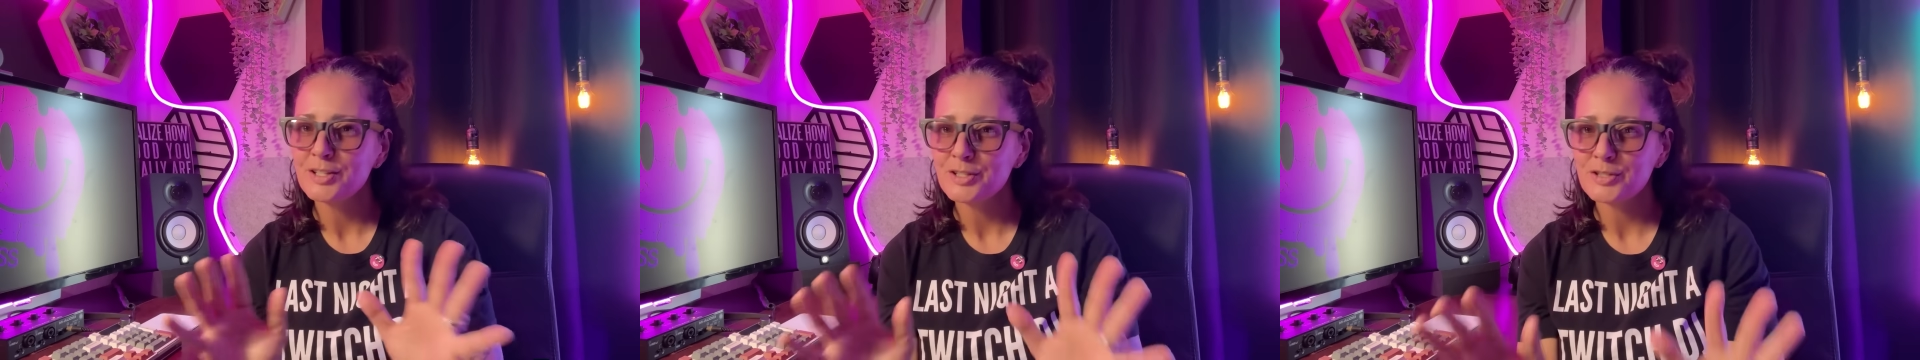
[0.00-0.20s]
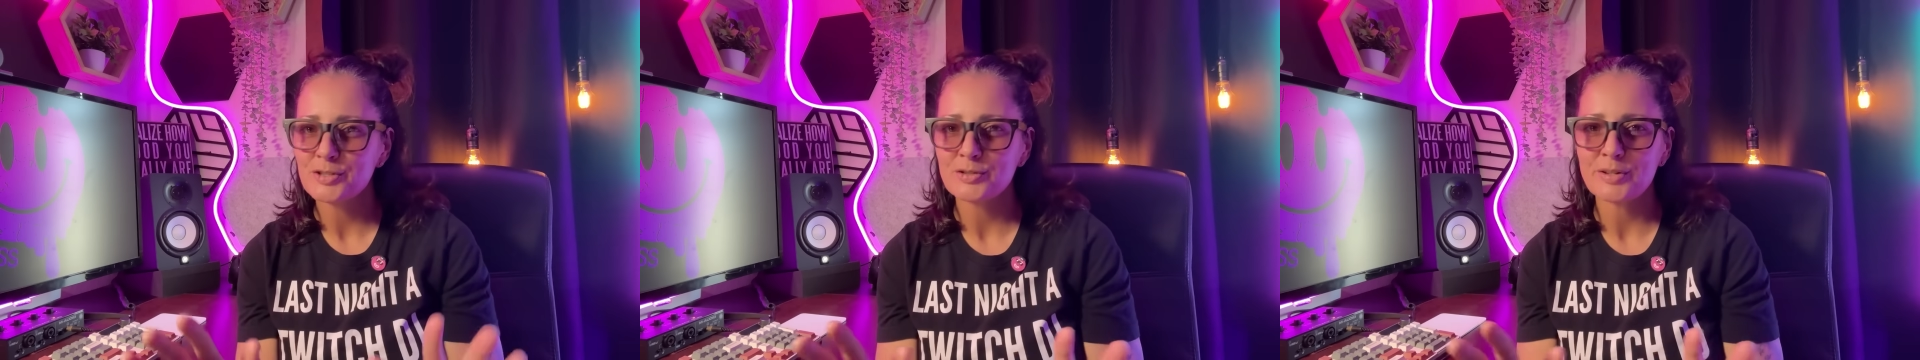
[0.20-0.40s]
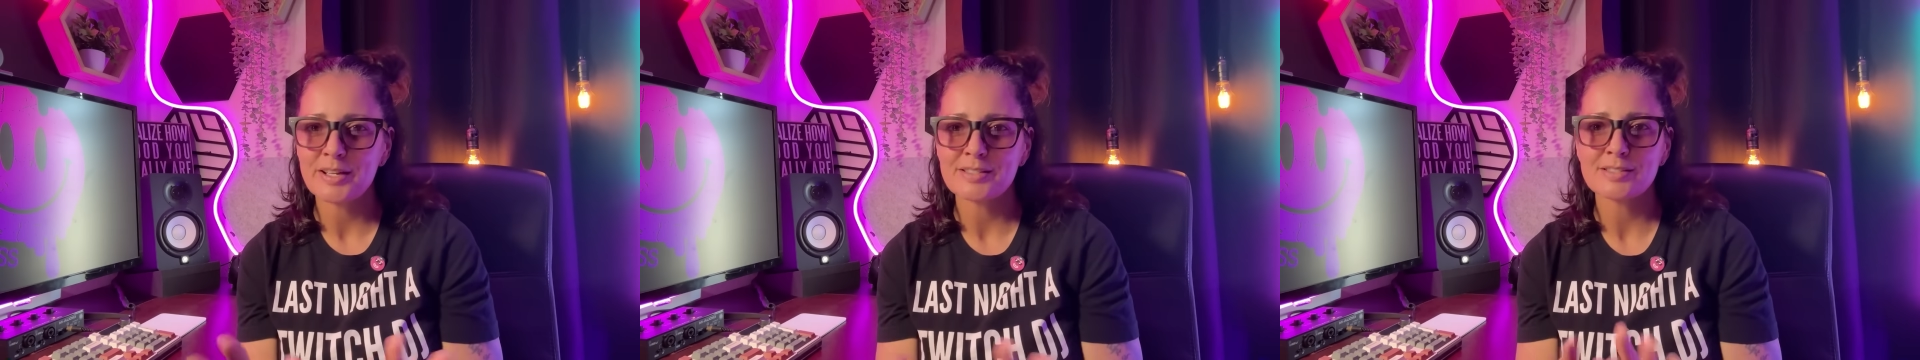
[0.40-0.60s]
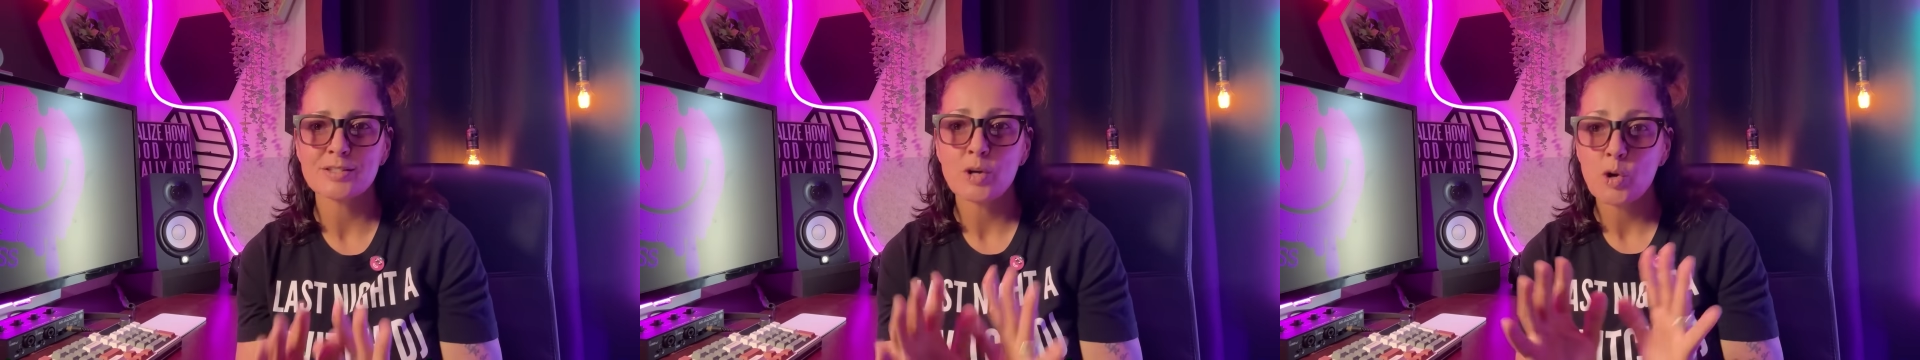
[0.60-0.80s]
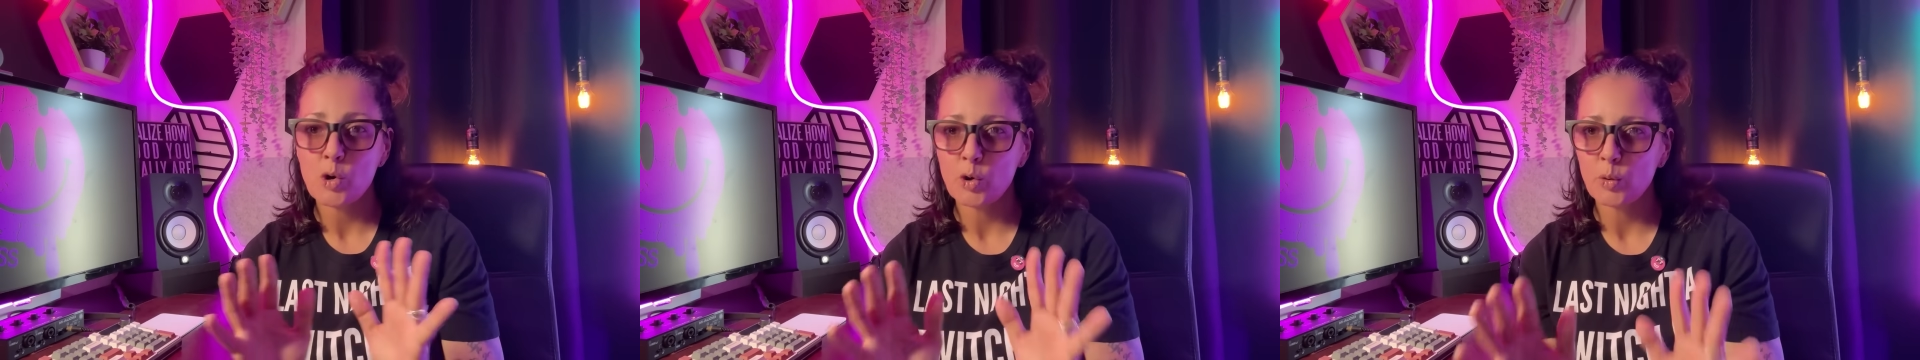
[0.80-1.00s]
stress,
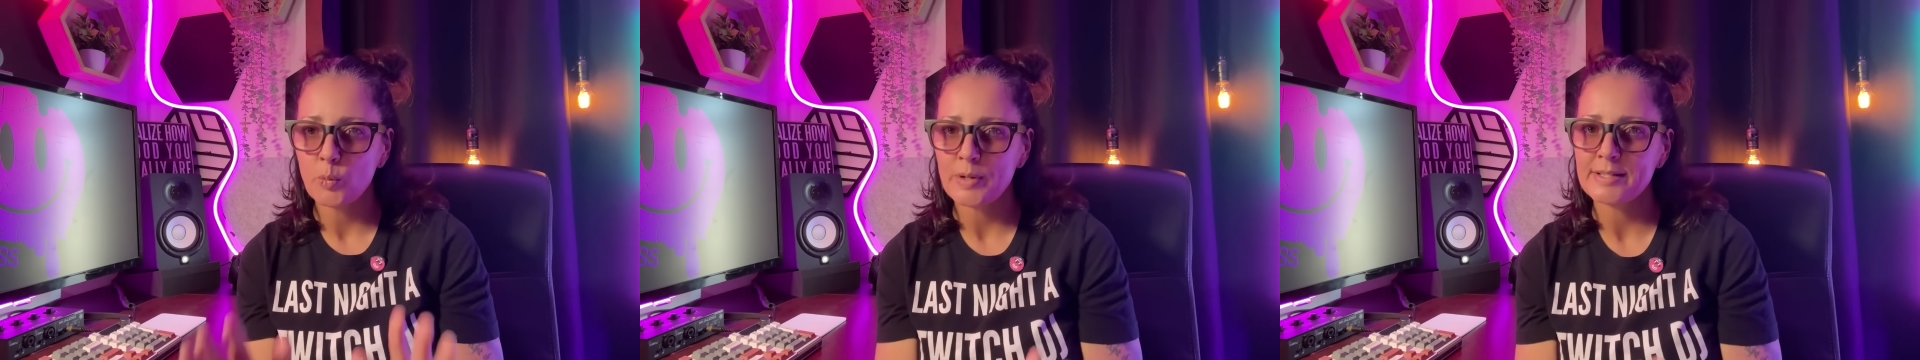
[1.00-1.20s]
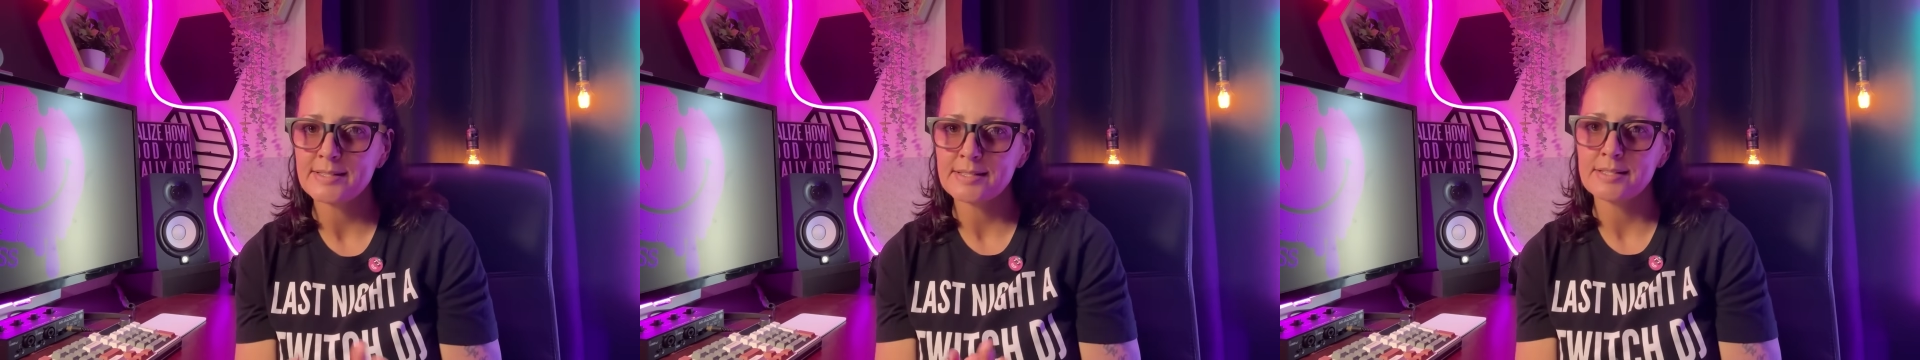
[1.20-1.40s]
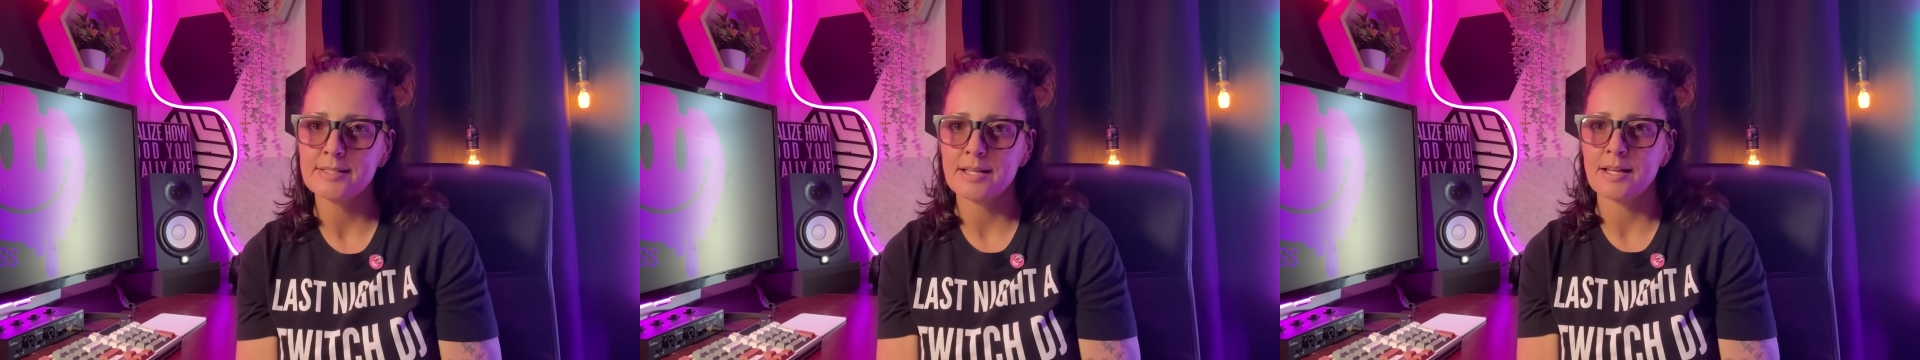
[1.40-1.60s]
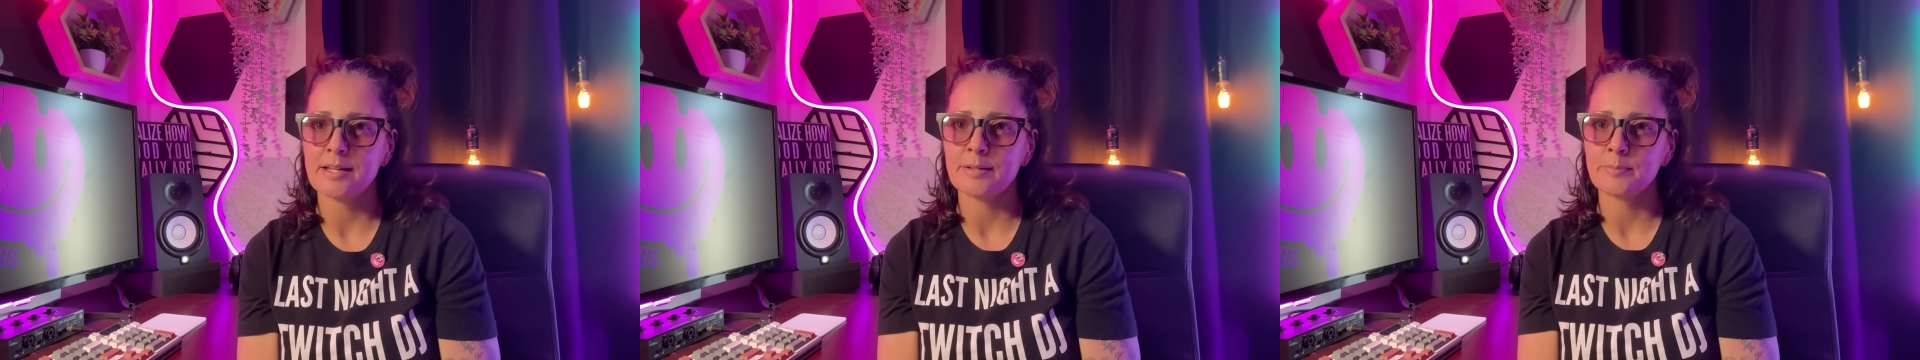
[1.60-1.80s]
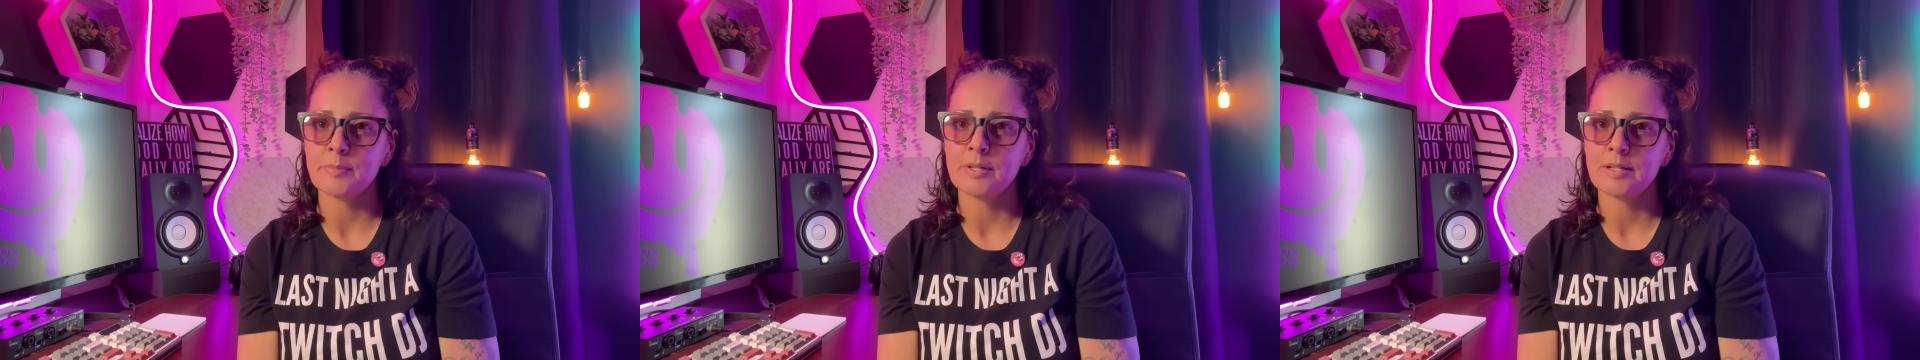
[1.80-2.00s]
or wasted
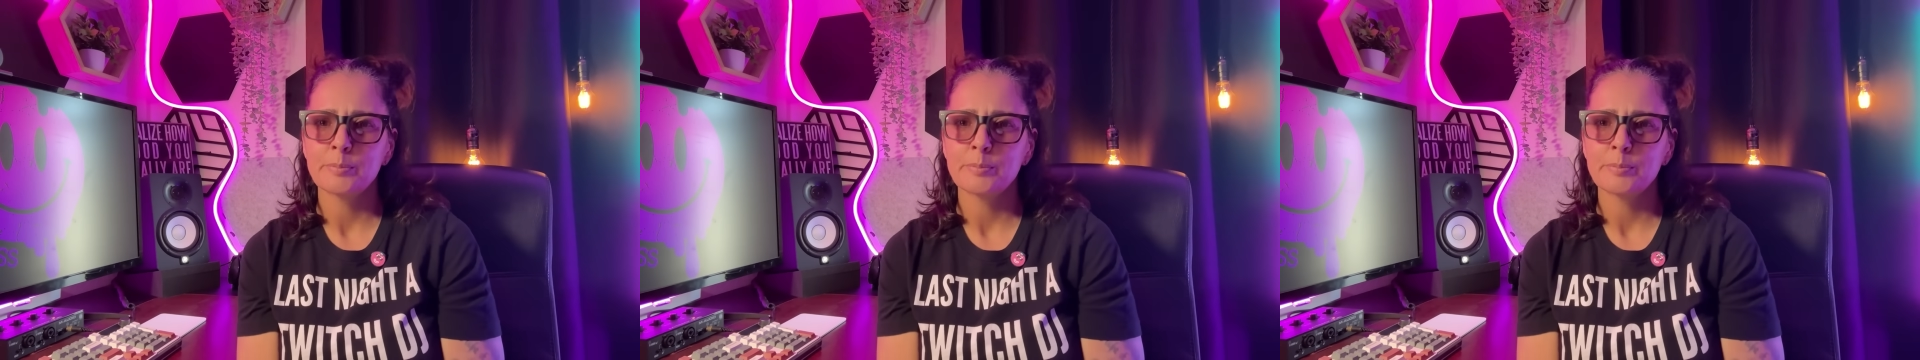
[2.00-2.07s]
time.